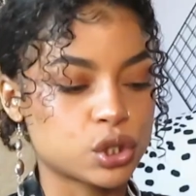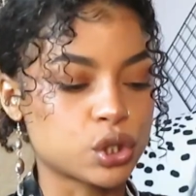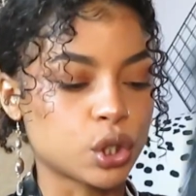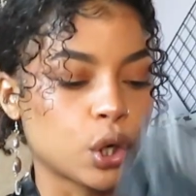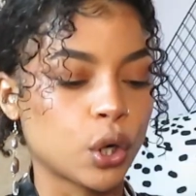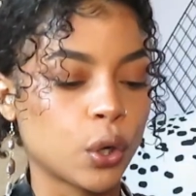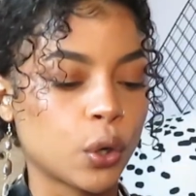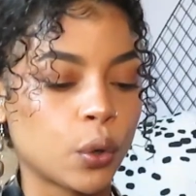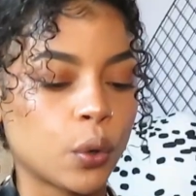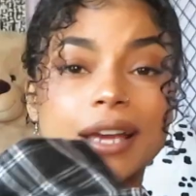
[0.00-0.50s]

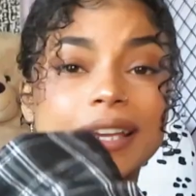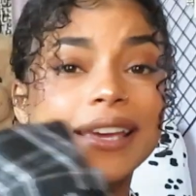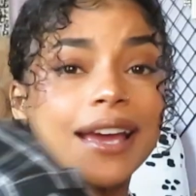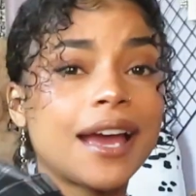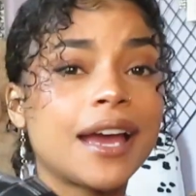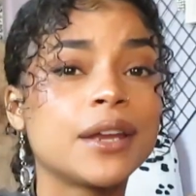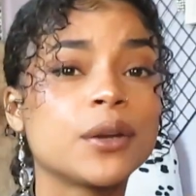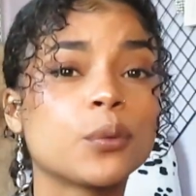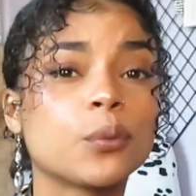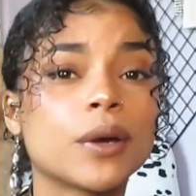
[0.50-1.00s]
so
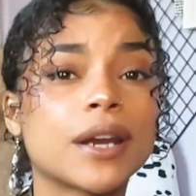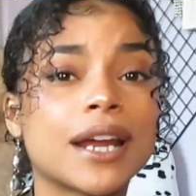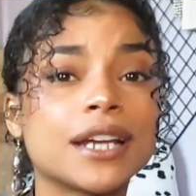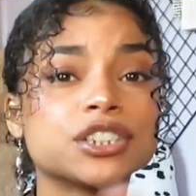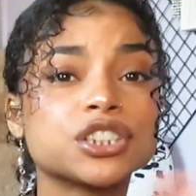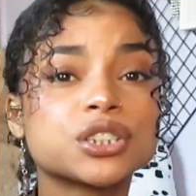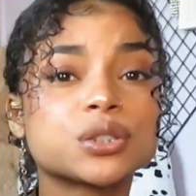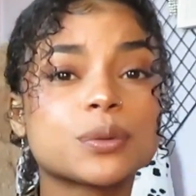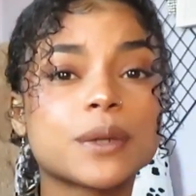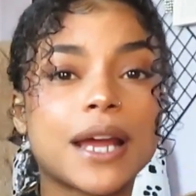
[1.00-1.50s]
again when i
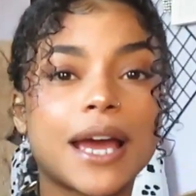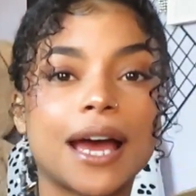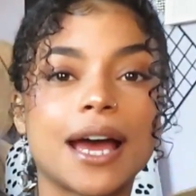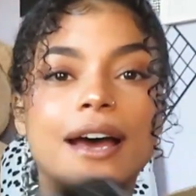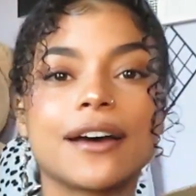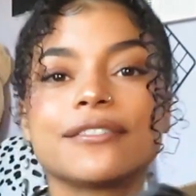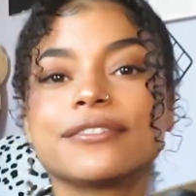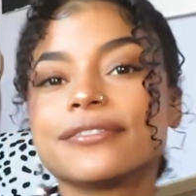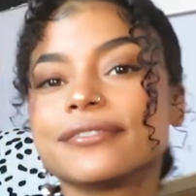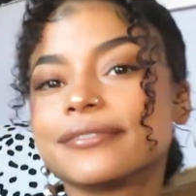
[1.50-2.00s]
just want to
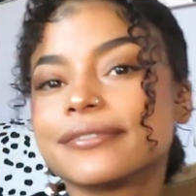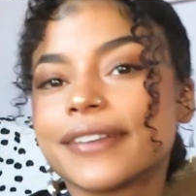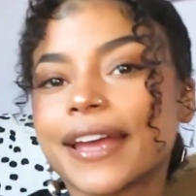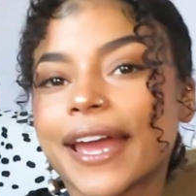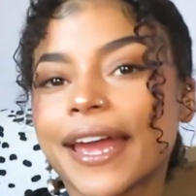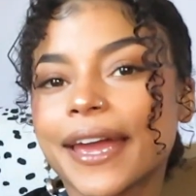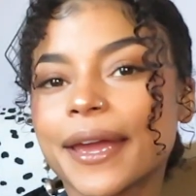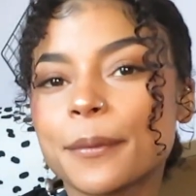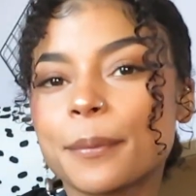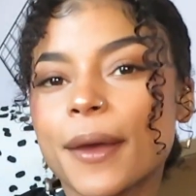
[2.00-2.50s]
have
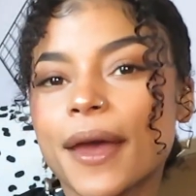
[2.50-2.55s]
hey